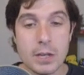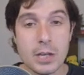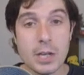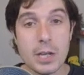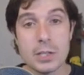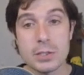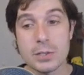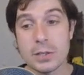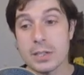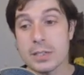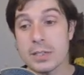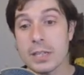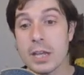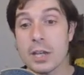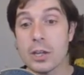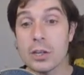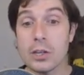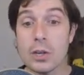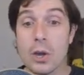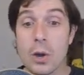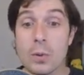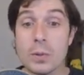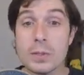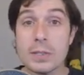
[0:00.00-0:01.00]
So I can say,
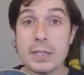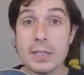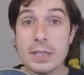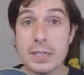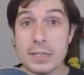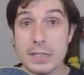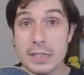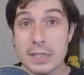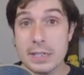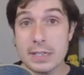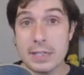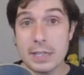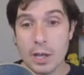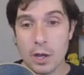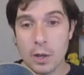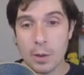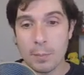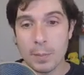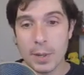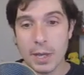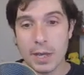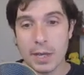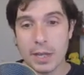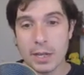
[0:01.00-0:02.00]
go to the detail
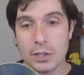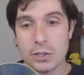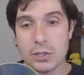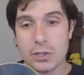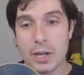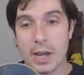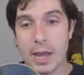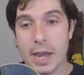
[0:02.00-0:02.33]
page